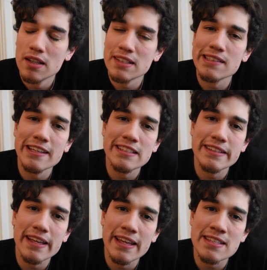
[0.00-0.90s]

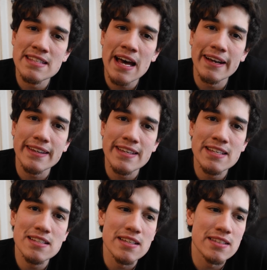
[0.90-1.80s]
It's not
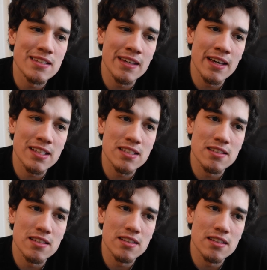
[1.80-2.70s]
easy to get
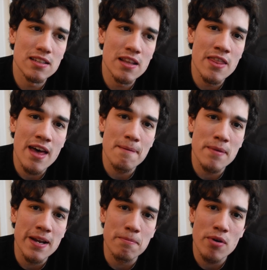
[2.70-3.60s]
that
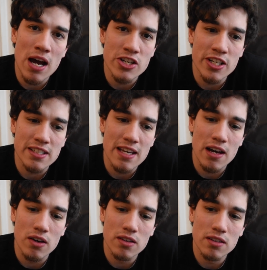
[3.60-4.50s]
many projects
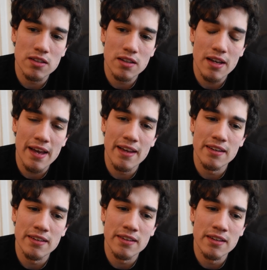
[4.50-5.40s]
out
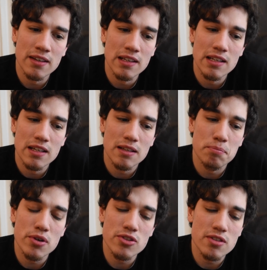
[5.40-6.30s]
and
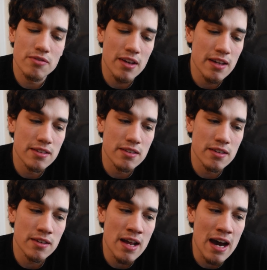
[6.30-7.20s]

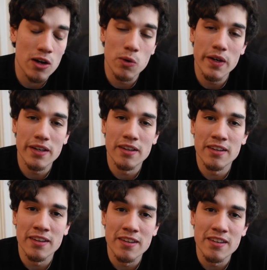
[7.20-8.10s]
and not quit,
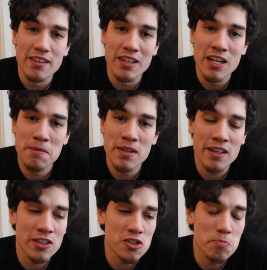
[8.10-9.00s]
and you know what I mean?
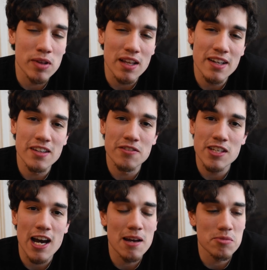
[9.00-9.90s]
There's plenty of
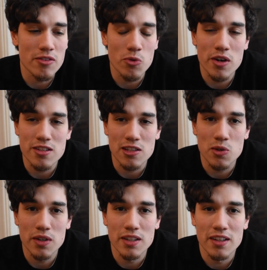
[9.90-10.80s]
times I've wanted to
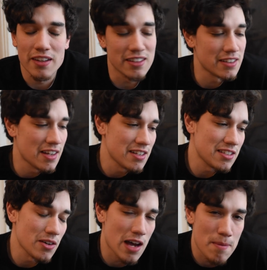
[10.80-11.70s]
quit, and it
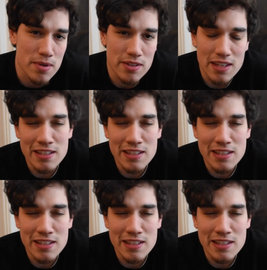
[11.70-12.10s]
still happens.